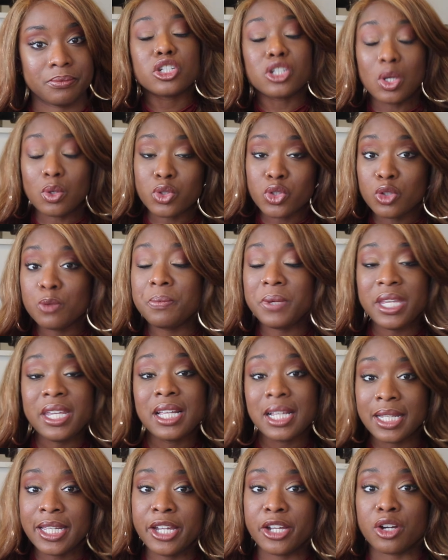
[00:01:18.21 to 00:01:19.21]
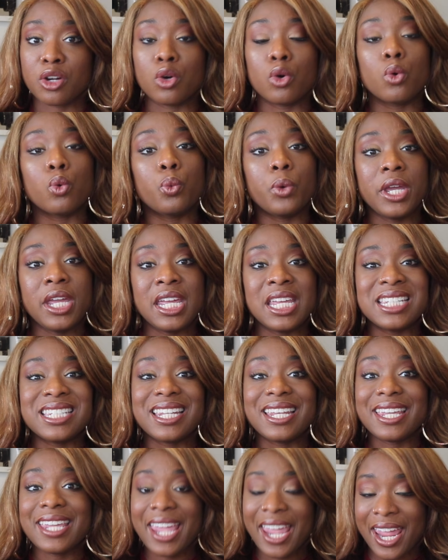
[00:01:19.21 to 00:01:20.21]
So to be clear,
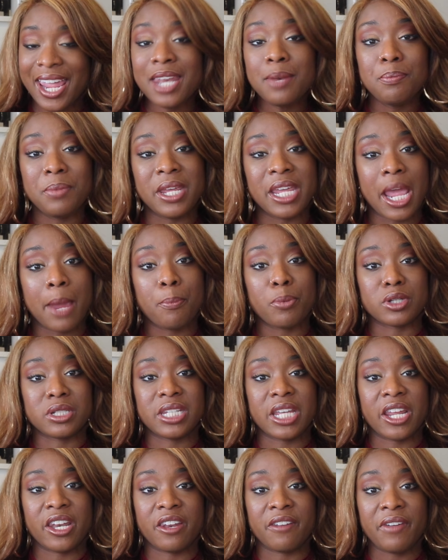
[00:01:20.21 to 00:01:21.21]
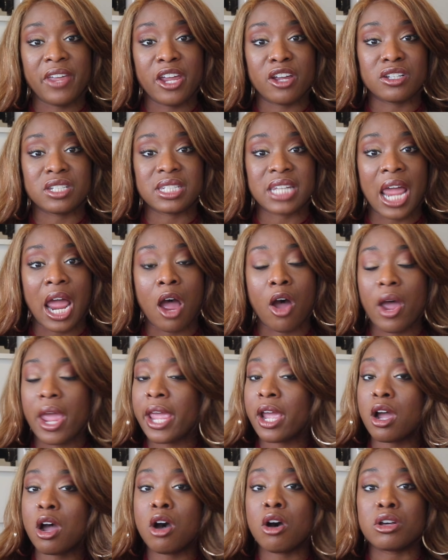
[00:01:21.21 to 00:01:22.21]
wigs can be a protective hairstyle
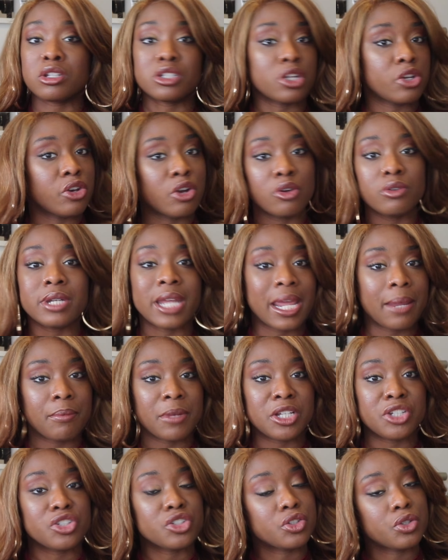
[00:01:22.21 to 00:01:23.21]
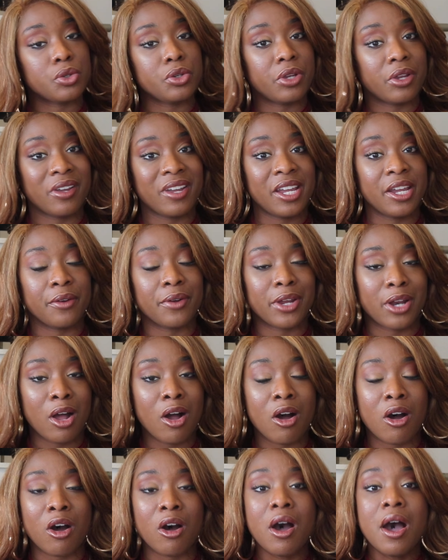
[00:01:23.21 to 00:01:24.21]
and cause no damage to your hair at
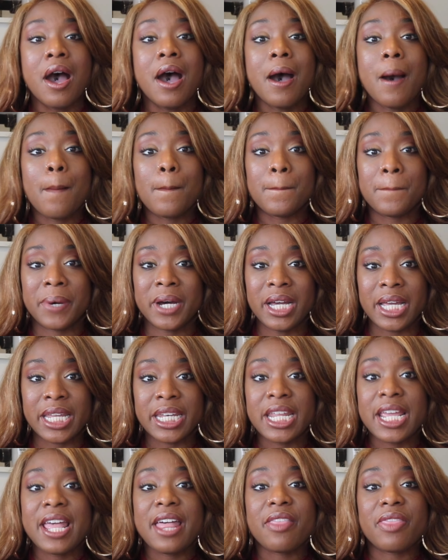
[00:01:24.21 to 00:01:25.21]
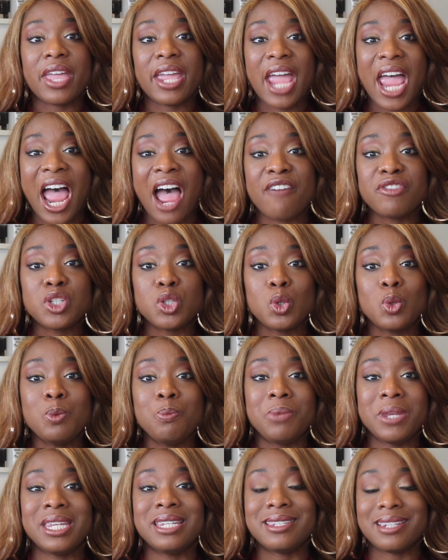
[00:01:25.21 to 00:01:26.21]
all, but they have to
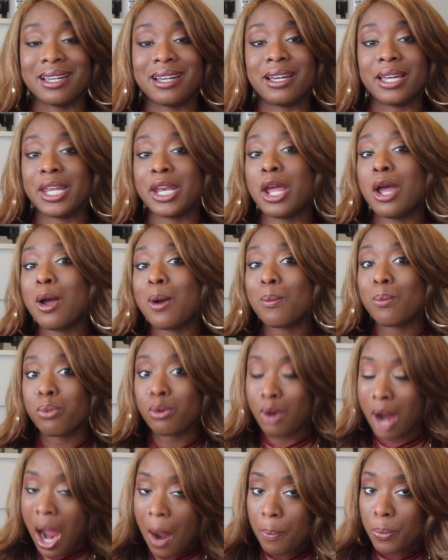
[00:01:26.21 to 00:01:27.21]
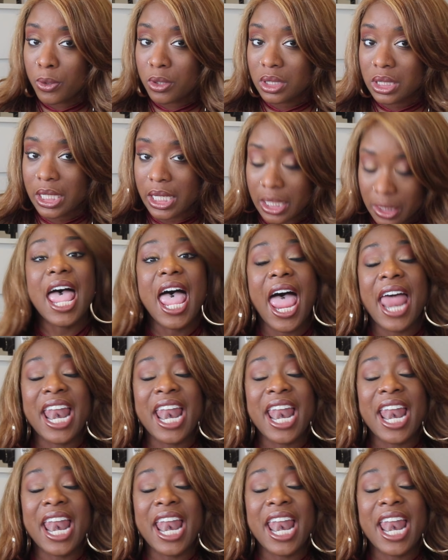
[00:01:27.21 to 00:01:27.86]
be done properly.